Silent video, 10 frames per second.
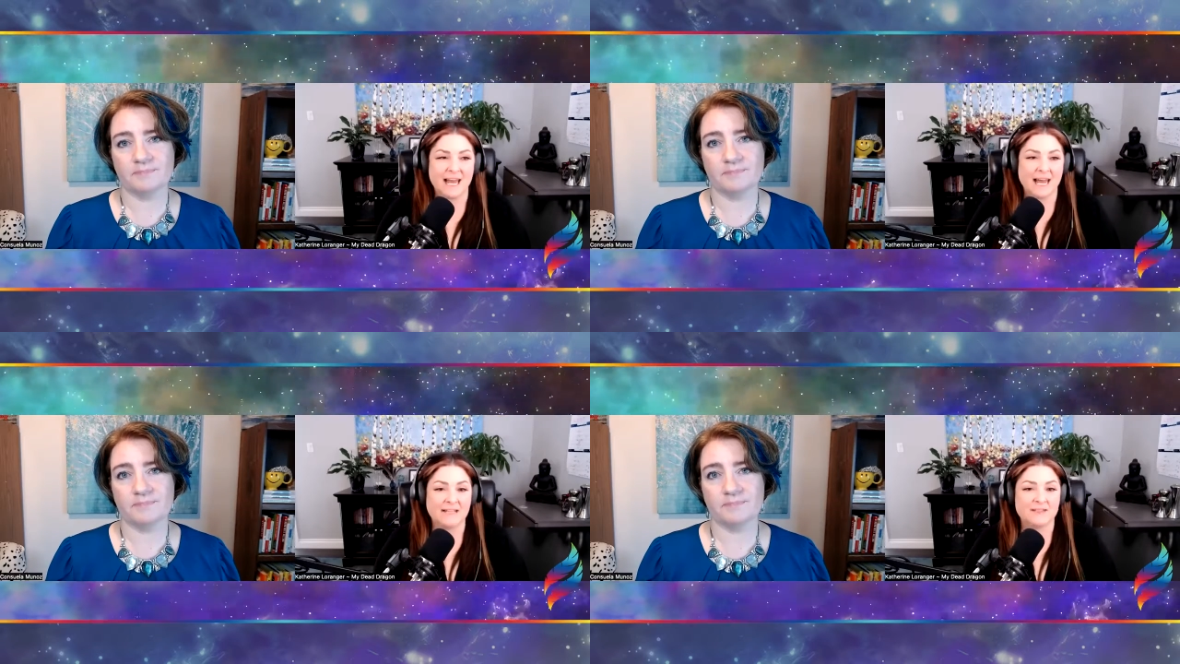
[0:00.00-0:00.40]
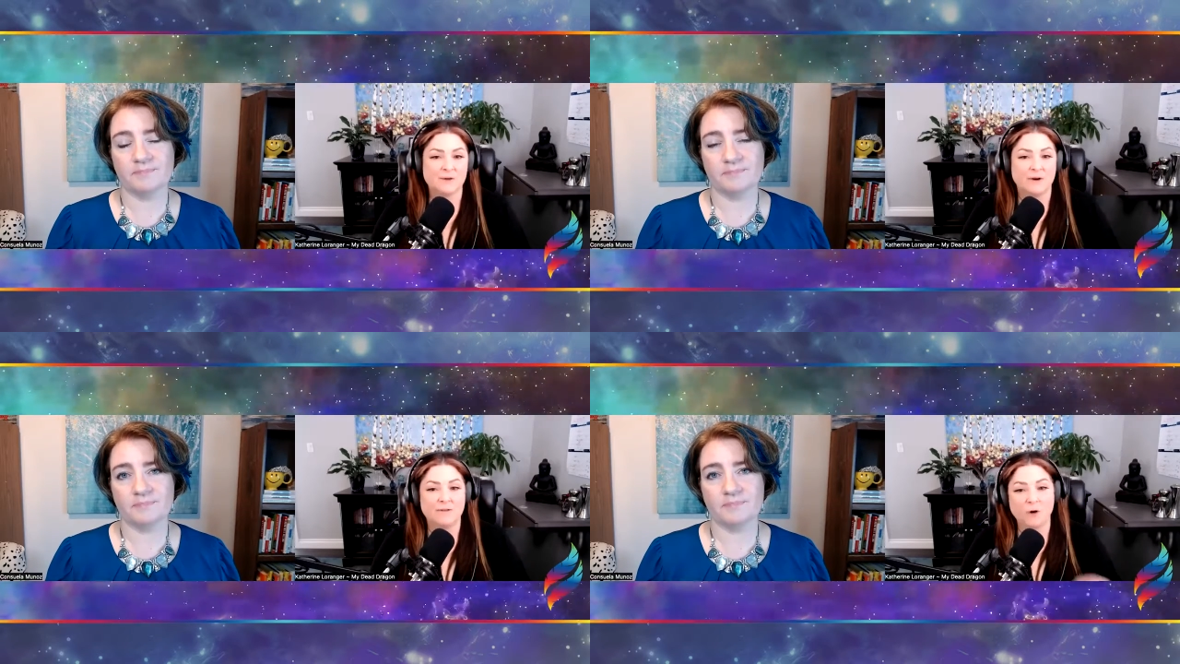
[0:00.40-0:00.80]
Speaker 1: And
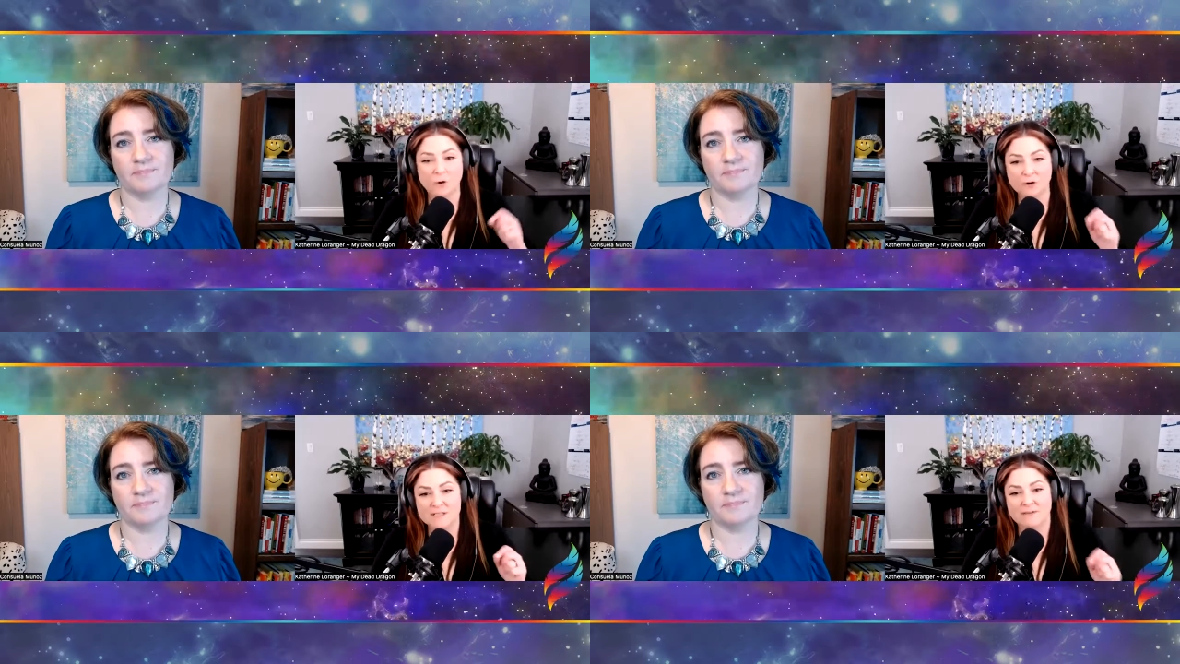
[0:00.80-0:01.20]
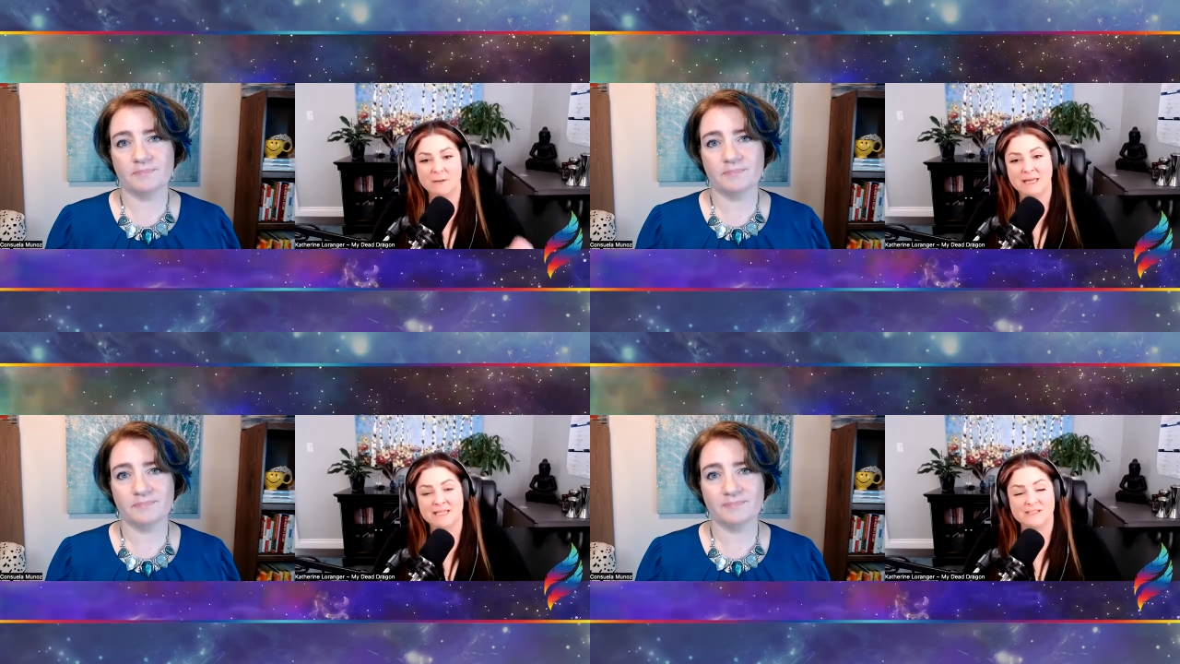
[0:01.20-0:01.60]
so, of course, for
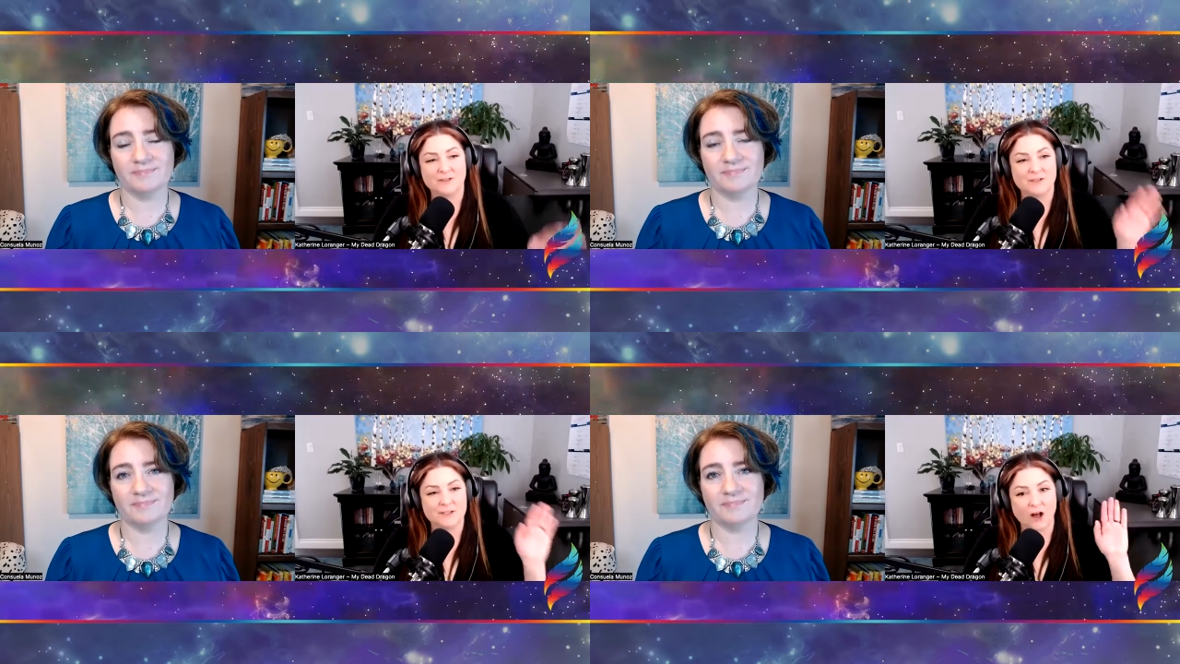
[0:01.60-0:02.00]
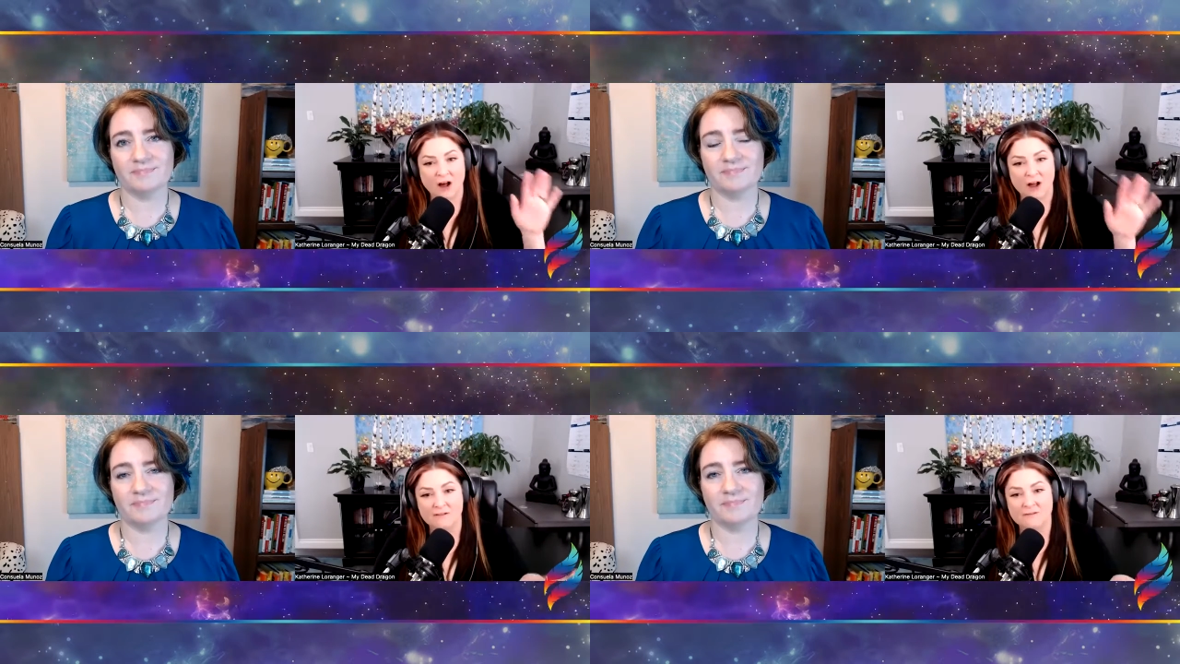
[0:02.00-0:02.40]
my listeners,
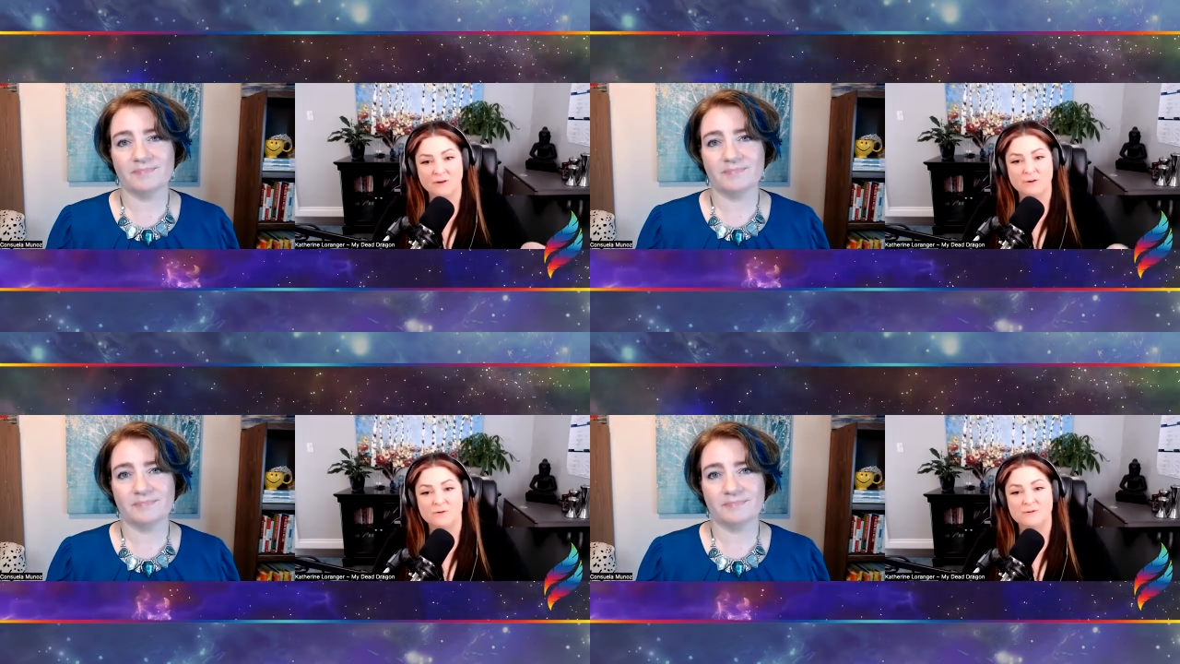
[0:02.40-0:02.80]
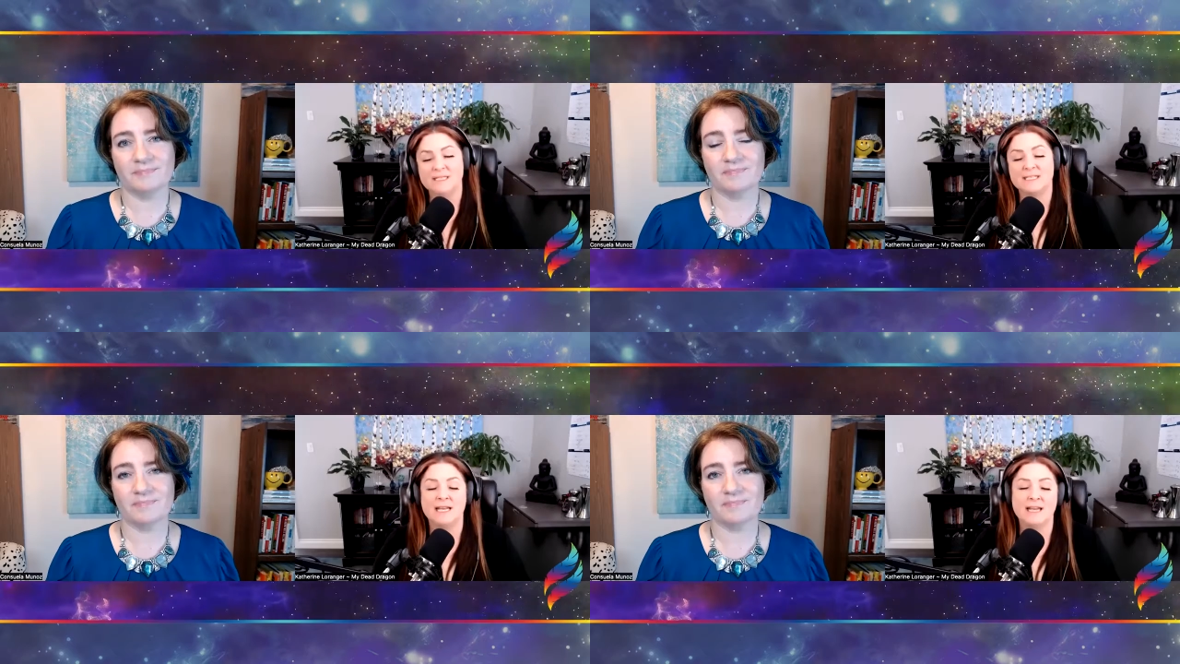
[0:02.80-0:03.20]
all of those,